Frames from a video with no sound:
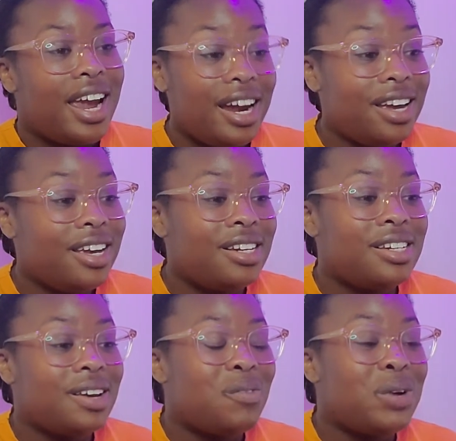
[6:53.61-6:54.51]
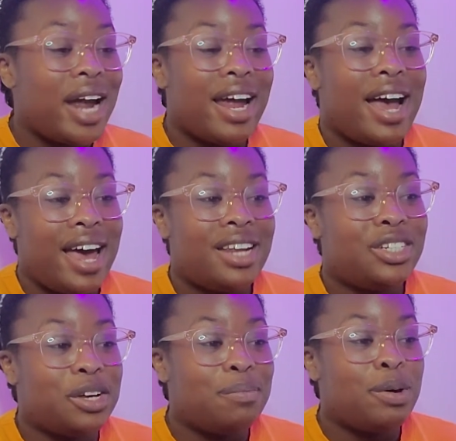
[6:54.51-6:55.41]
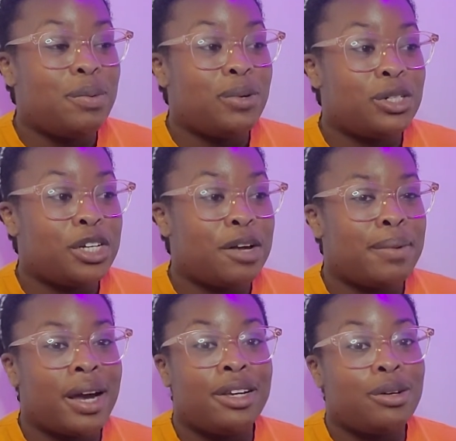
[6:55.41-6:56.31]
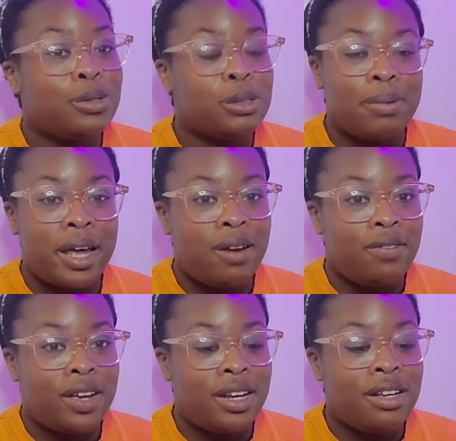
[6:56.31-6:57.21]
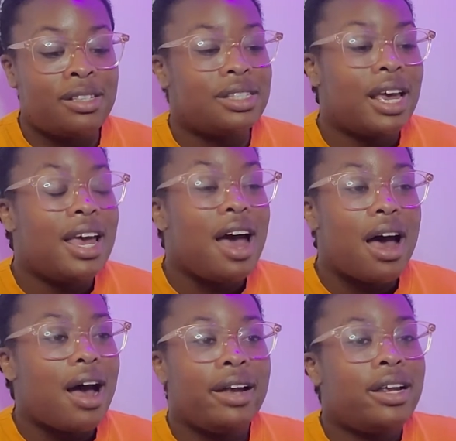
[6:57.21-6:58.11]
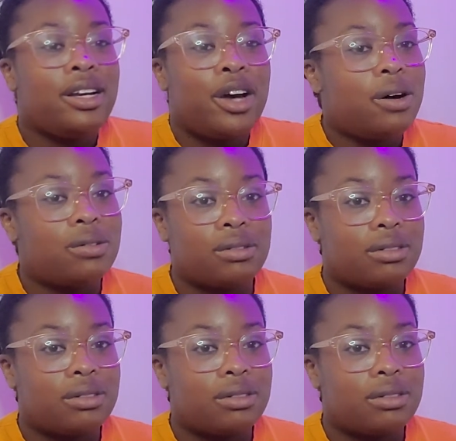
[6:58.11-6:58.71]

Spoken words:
And when I had a gym membership, I used Planet Fitness. I didn't go.